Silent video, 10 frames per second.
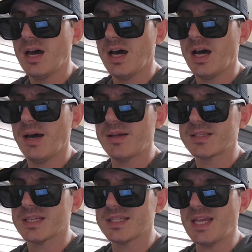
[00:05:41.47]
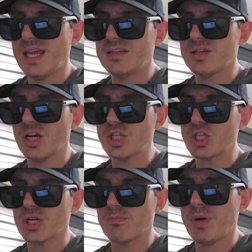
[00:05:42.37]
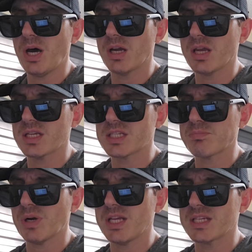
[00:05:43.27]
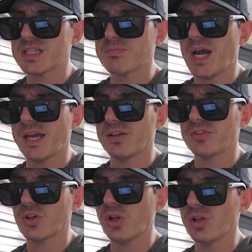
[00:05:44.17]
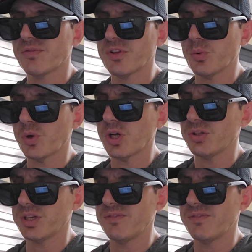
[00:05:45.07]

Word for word: Uh, it says a Dutch pug spreading smiles all over the world.